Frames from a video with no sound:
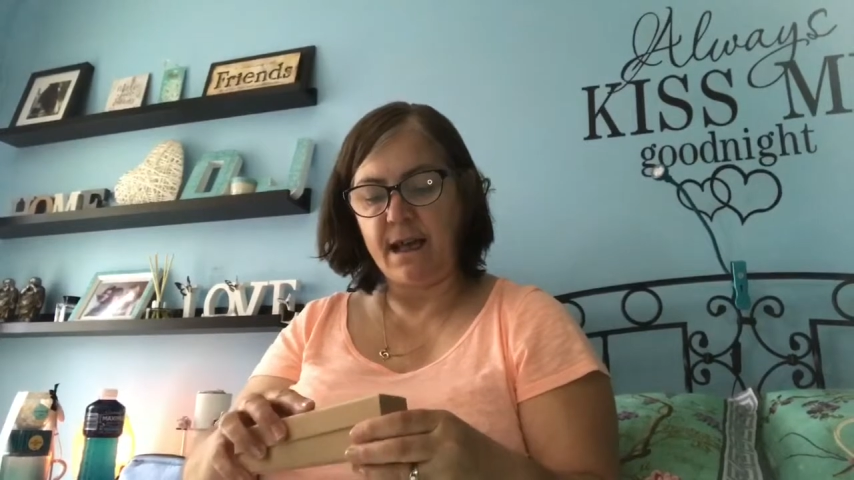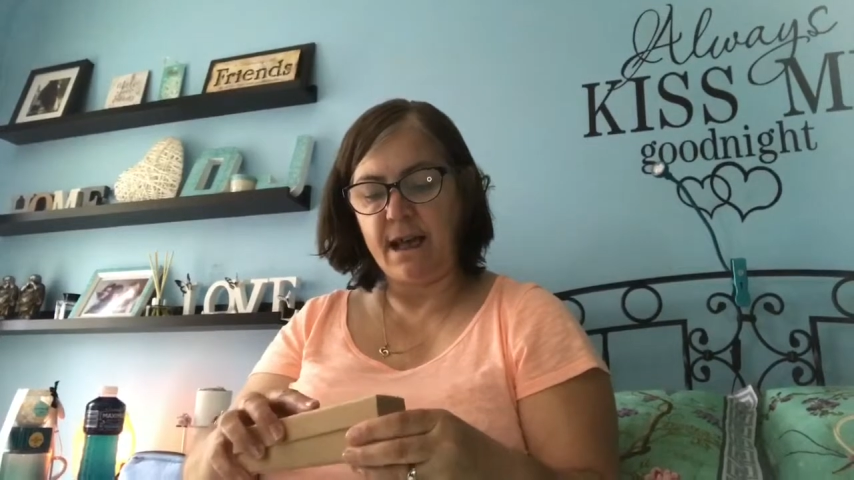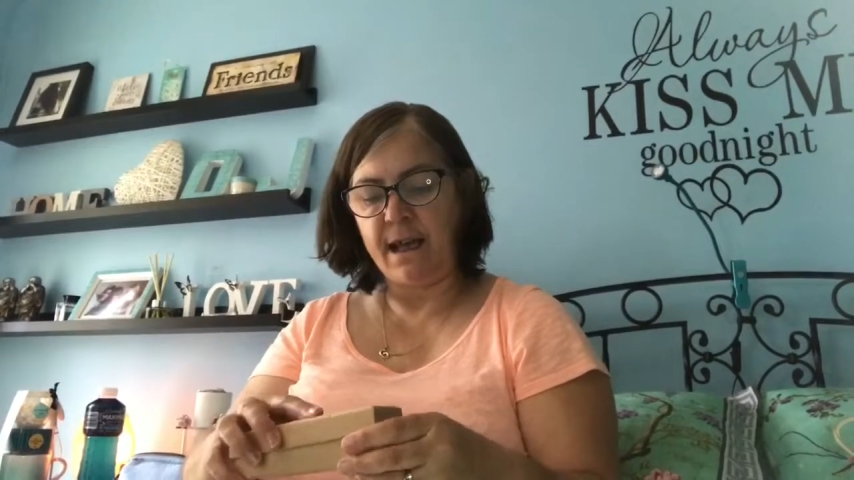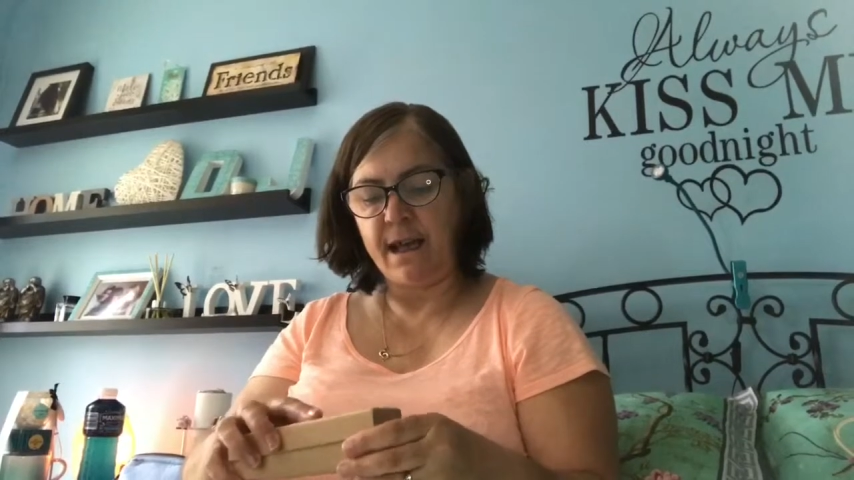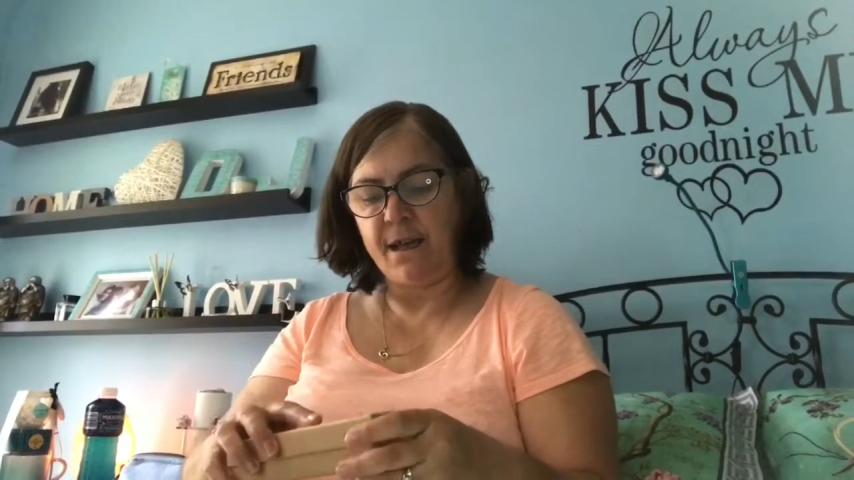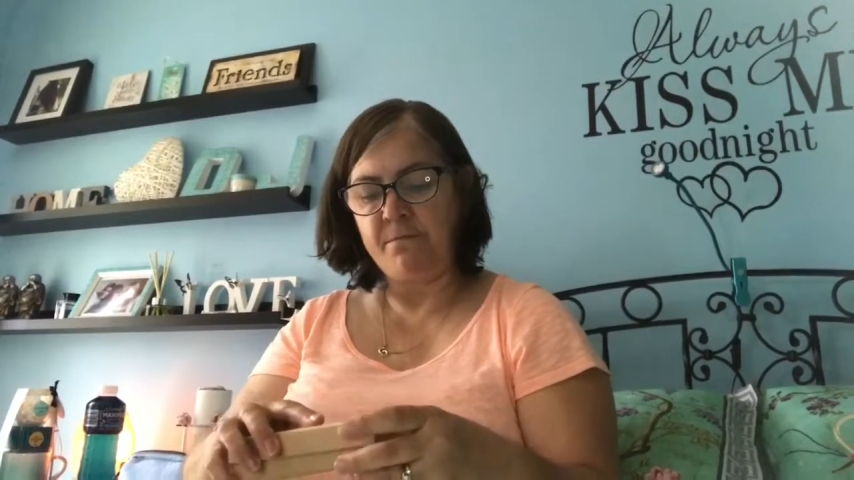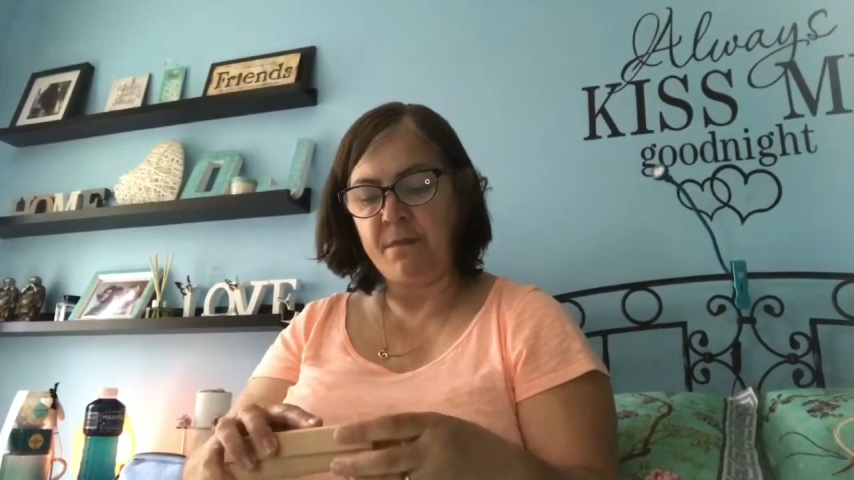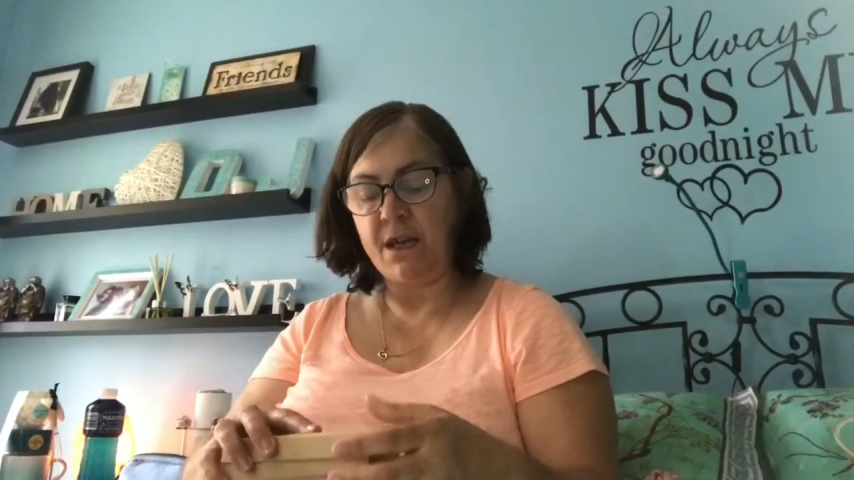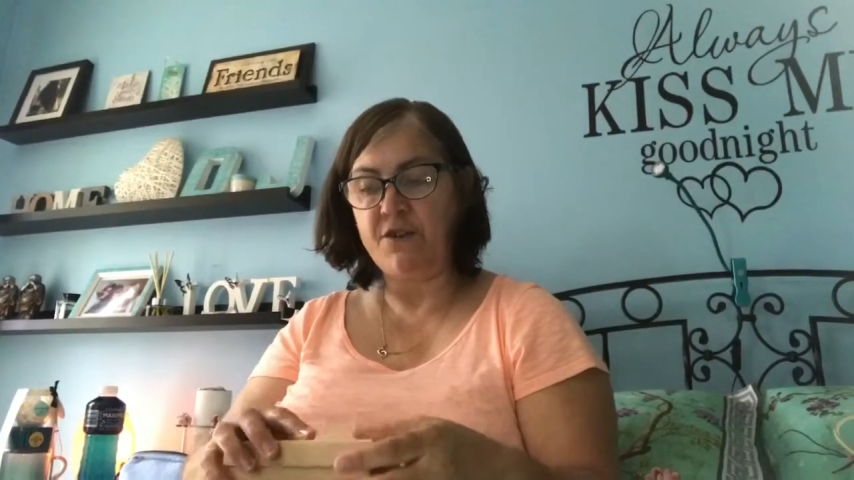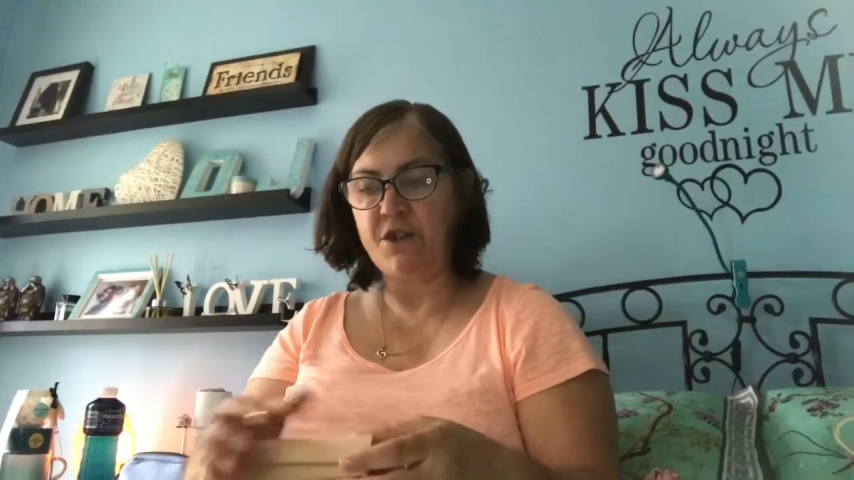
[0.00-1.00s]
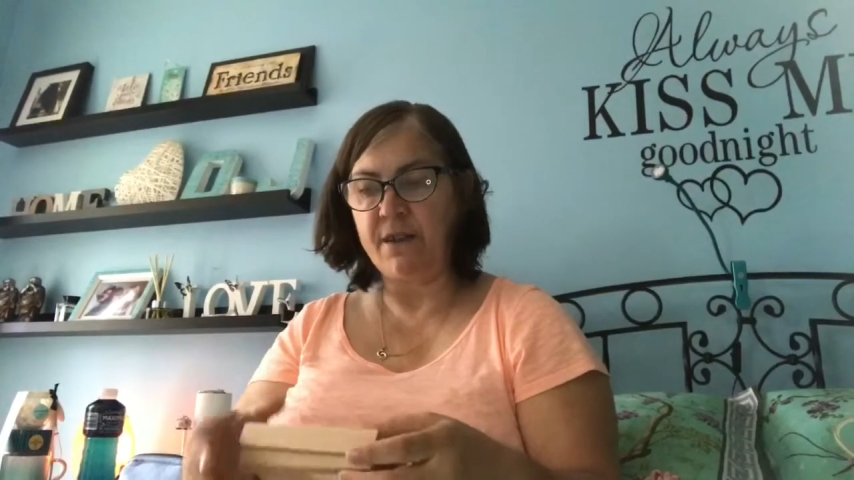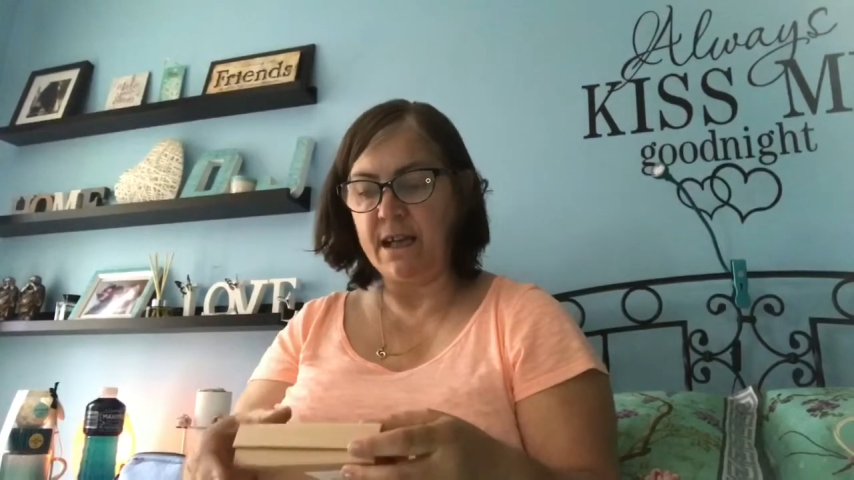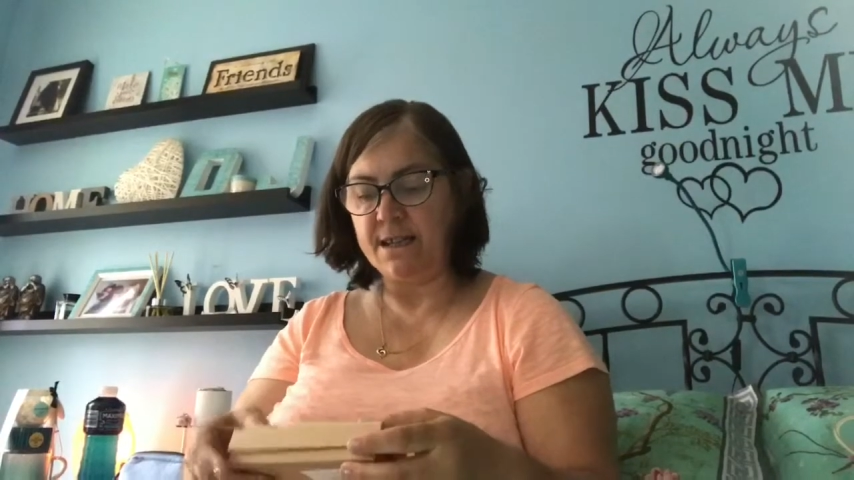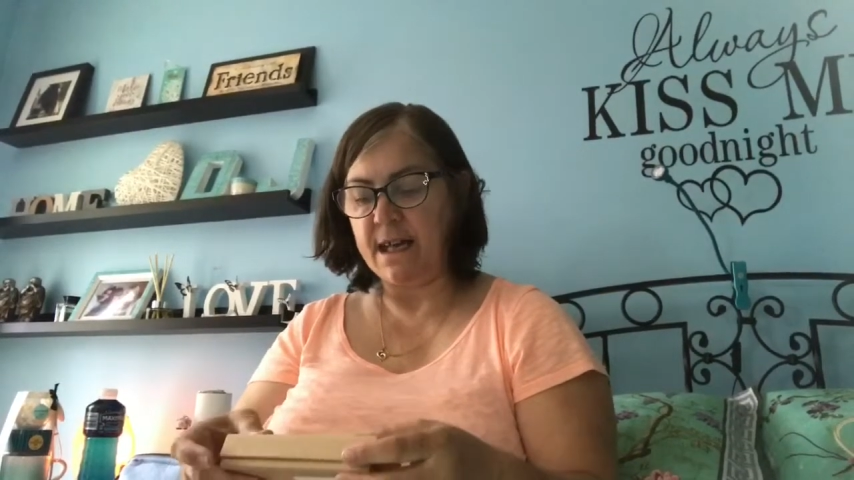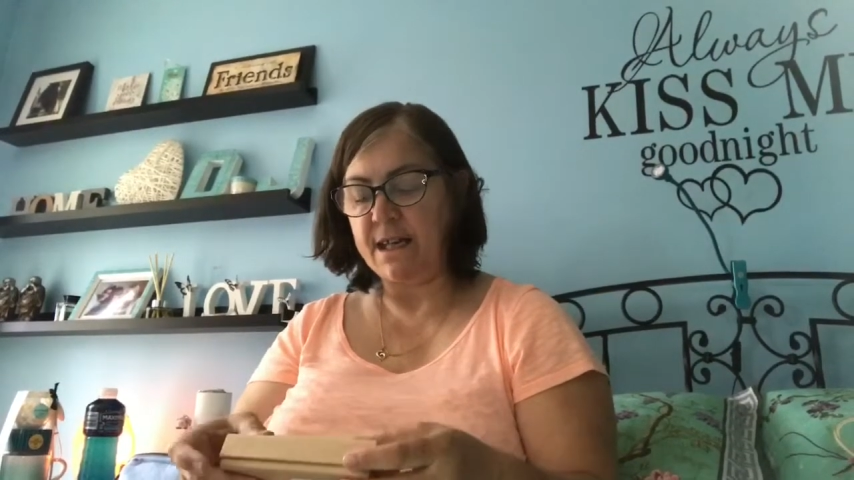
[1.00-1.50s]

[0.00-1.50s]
and she likes